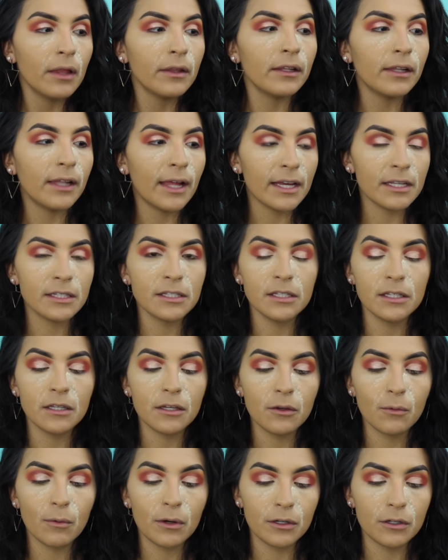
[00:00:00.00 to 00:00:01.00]
the last
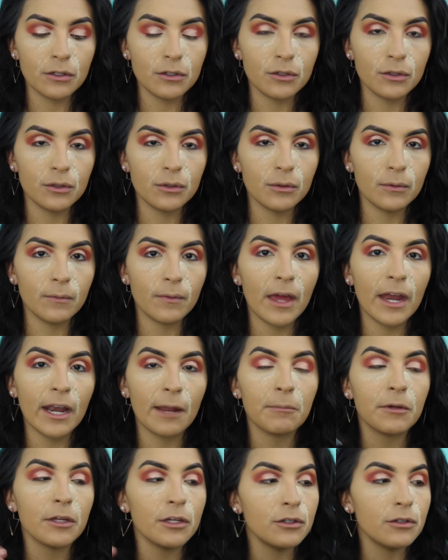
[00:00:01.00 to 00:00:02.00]
thing you want to do, and
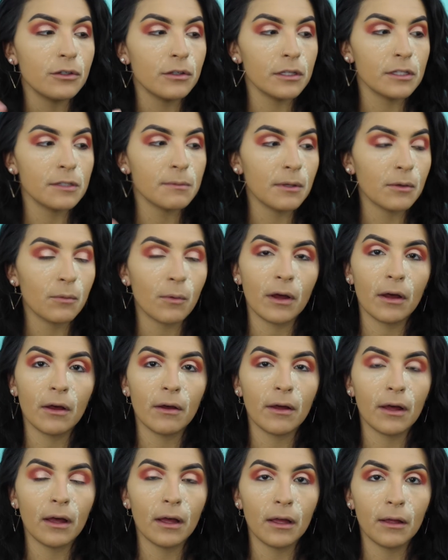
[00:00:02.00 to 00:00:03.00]
I'm going to do this
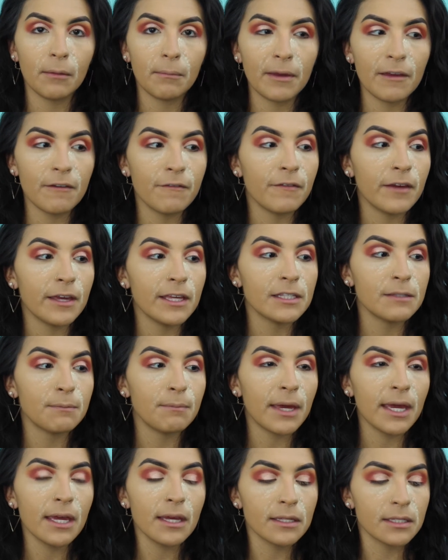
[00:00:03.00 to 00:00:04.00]
meanwhile my face
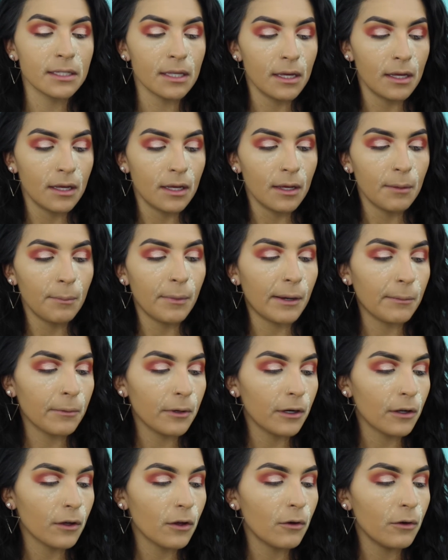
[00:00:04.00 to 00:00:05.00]
bakes, but I'm
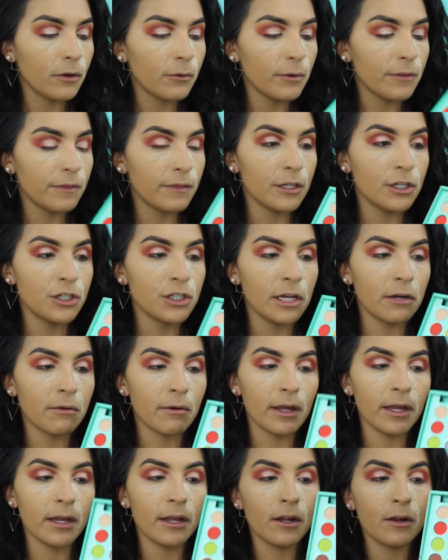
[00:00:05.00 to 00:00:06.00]
going to go in with this shade
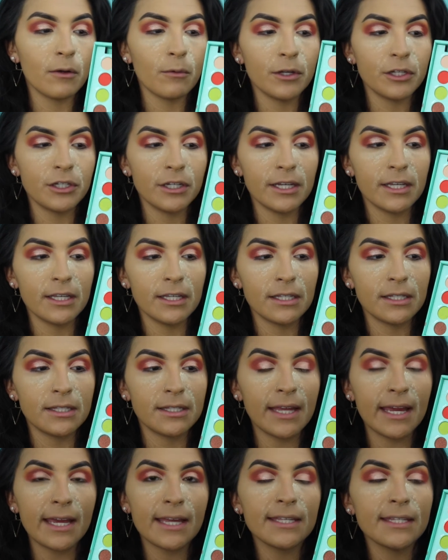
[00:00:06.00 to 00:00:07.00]
right here, which is
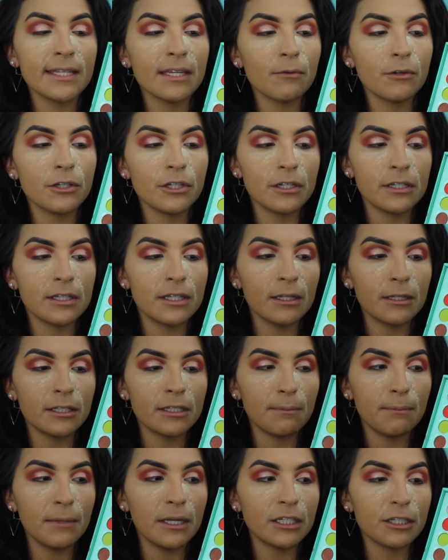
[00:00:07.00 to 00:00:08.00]
Daisy, which is
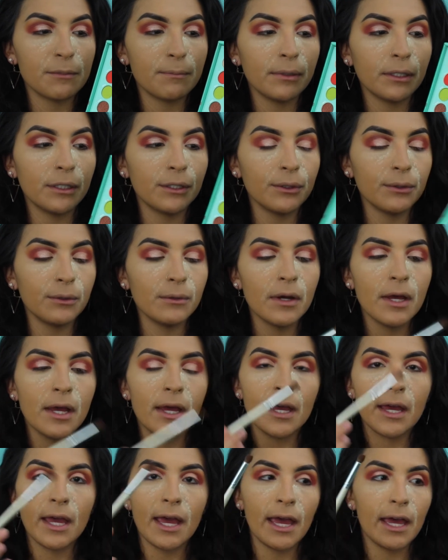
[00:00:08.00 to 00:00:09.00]
this mint blue,
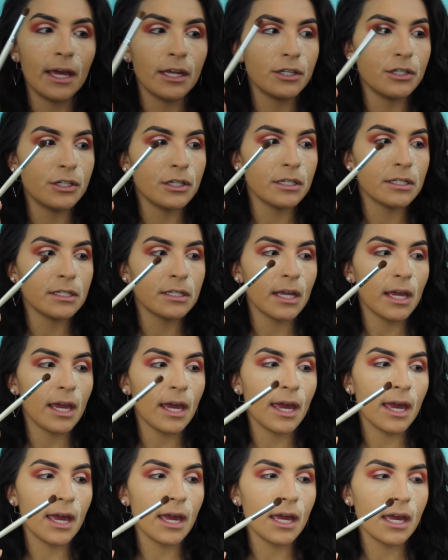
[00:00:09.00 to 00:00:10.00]
and just
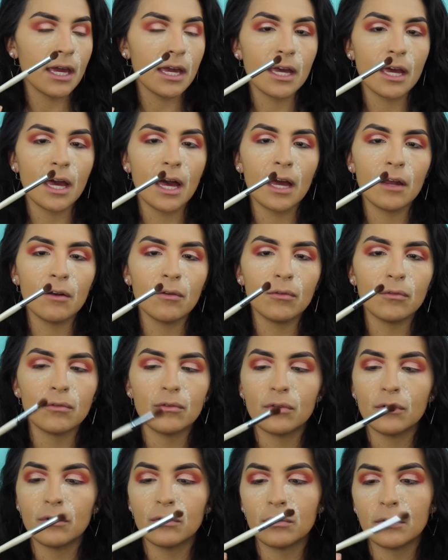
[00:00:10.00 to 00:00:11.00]
a, I don't
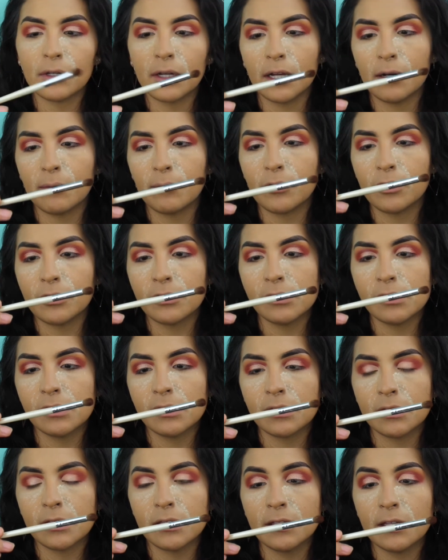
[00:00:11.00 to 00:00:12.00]
know what kind of brush this
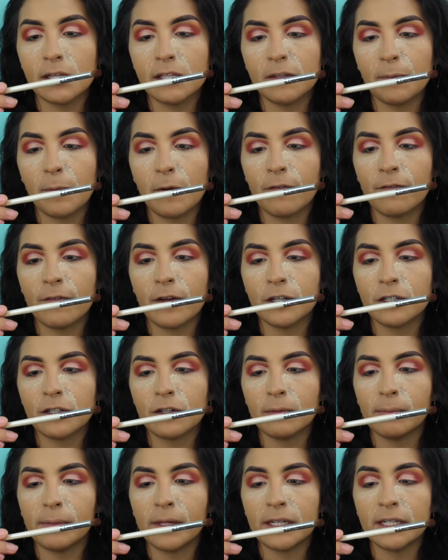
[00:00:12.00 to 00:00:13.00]
is. This says a
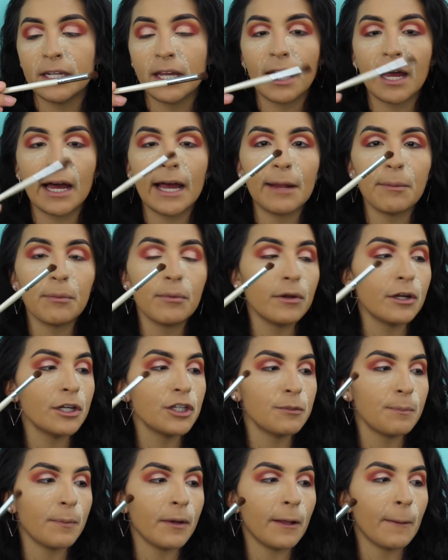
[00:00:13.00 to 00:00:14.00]
professional blending eye
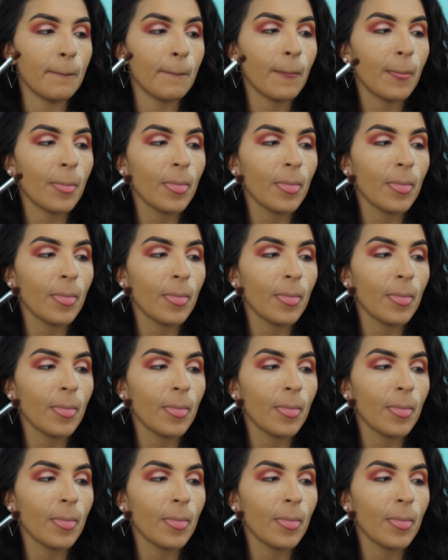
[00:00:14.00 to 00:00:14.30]
brush, but